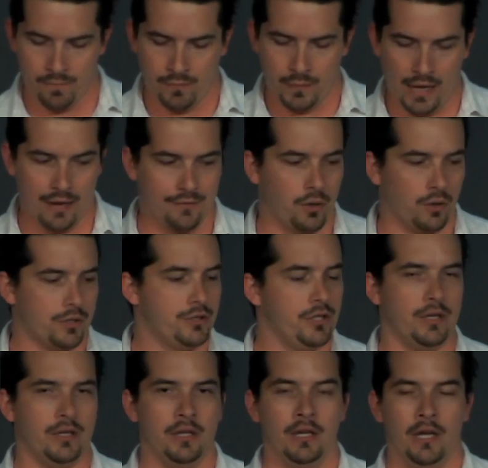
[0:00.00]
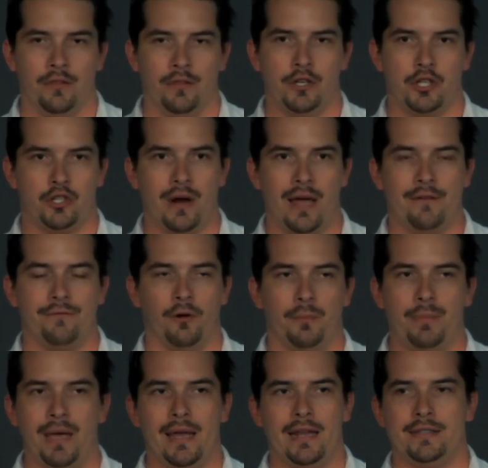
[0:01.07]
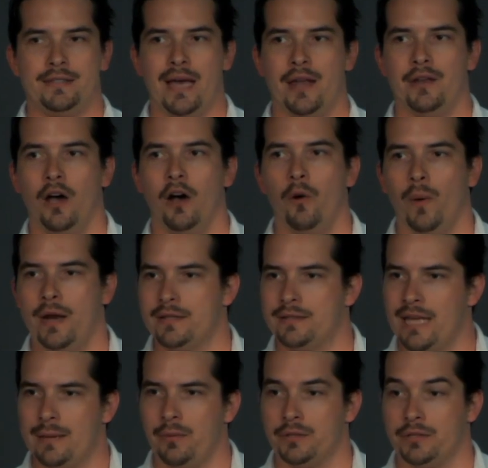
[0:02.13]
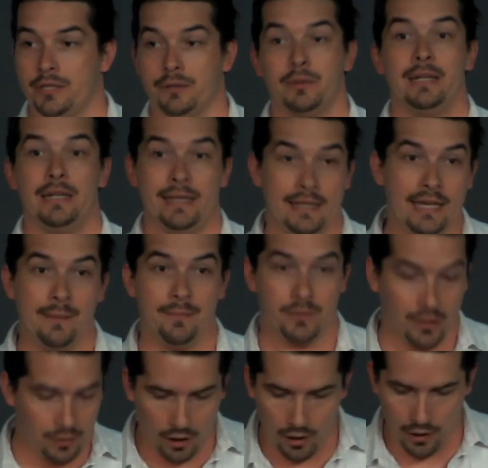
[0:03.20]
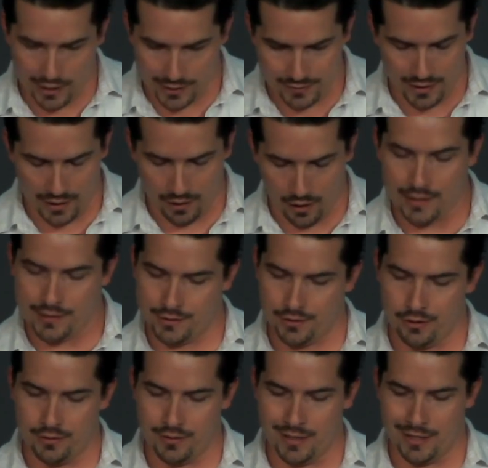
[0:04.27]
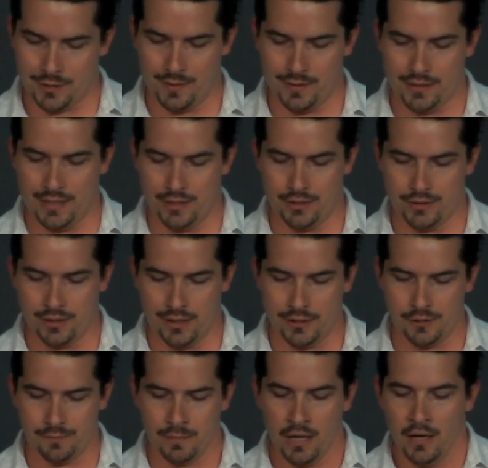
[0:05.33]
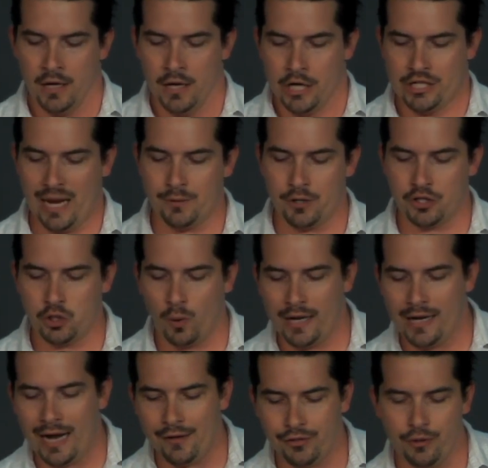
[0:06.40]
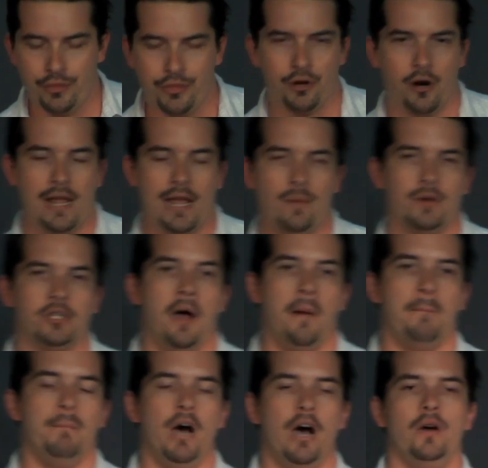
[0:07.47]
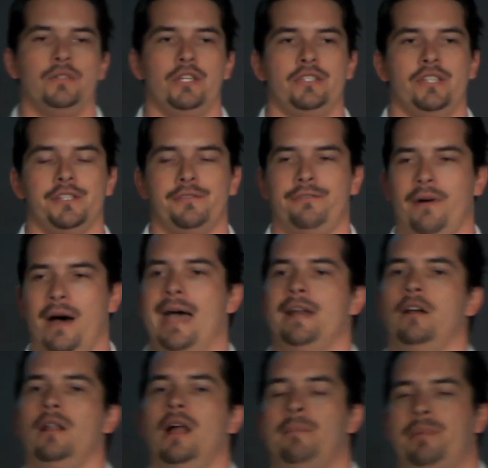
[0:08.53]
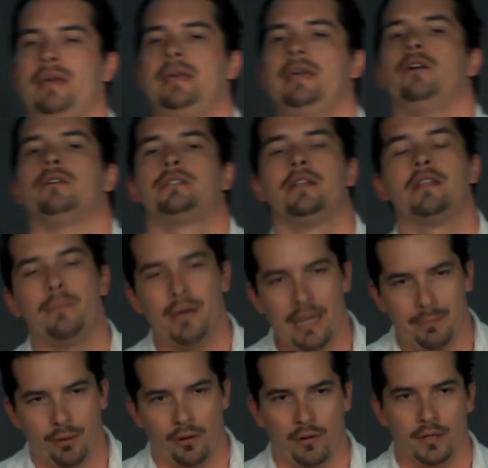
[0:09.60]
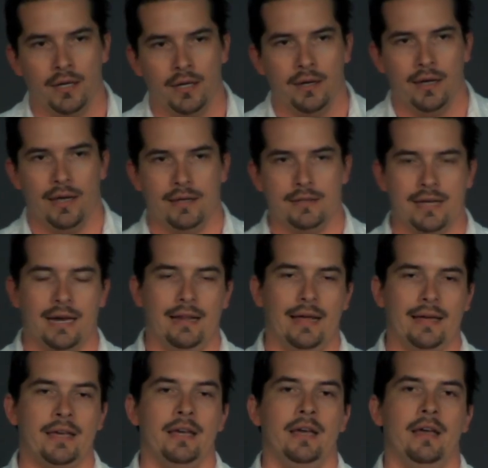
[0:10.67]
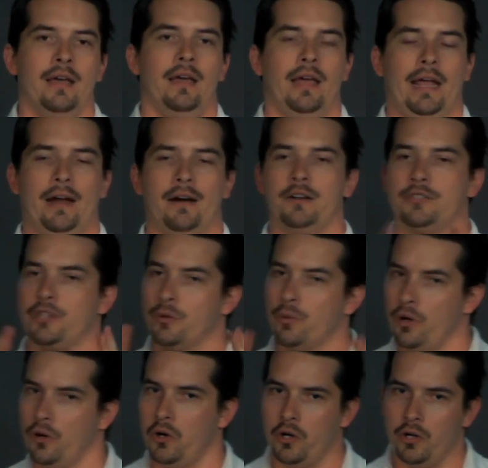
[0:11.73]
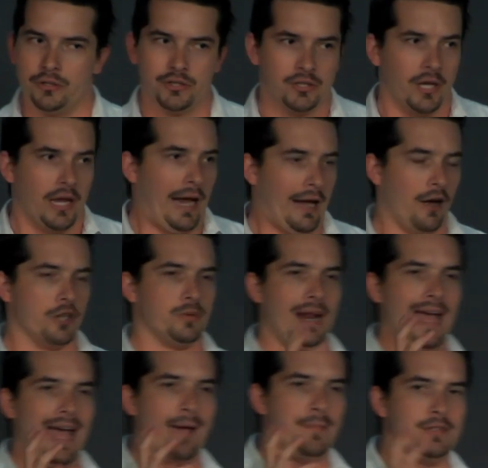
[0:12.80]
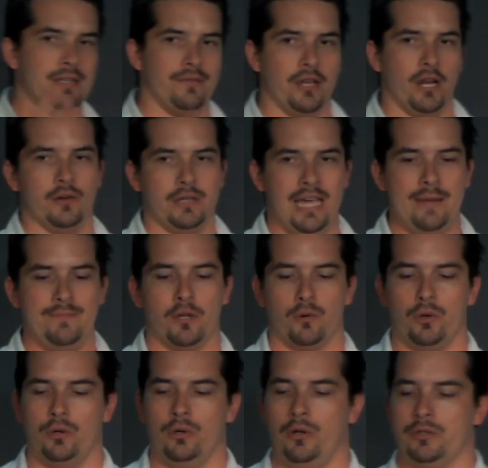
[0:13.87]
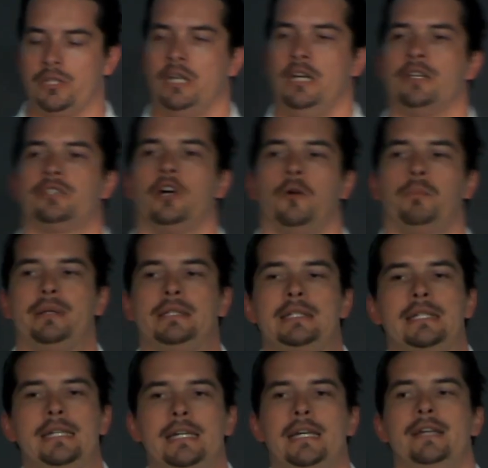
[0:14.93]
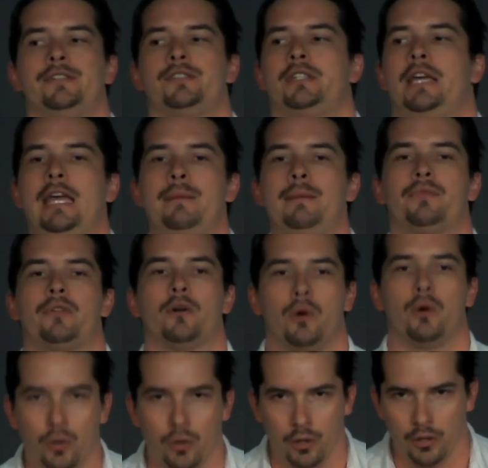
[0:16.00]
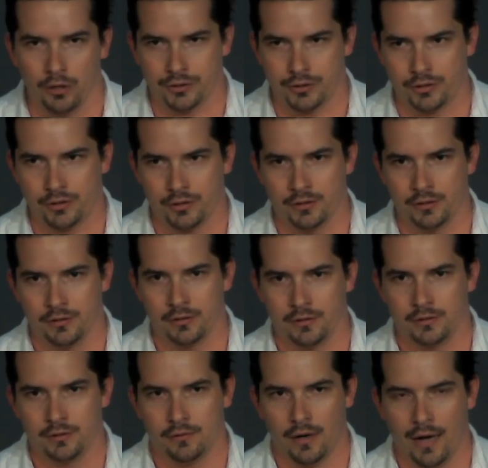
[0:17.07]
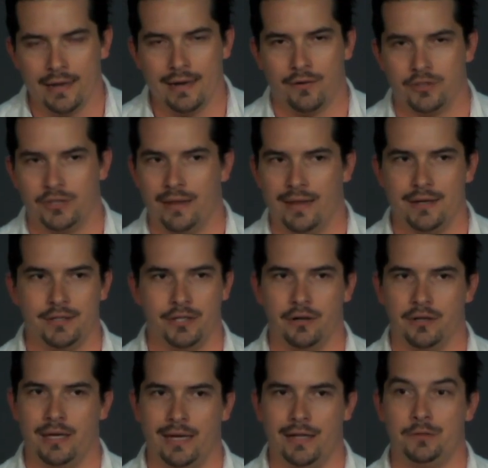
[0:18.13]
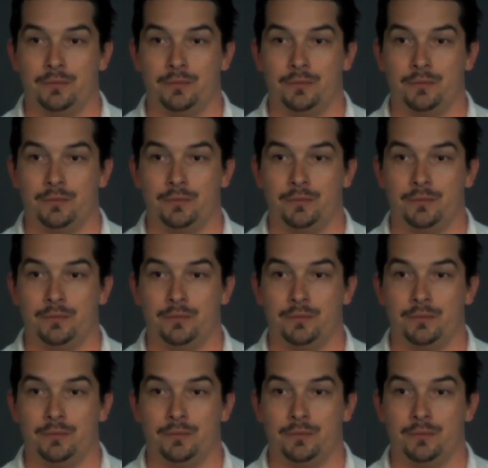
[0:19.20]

And of course, the dreadful bit is that no one is able to really keep the law as they ought, as the New Testament teaches us. Chapters 29 through 30 was Moses' final appeal to the people. It's kind of like, here's the rules, here's what happens if you don't keep the rules, so please keep the rules. Right? You ever say that to your kids?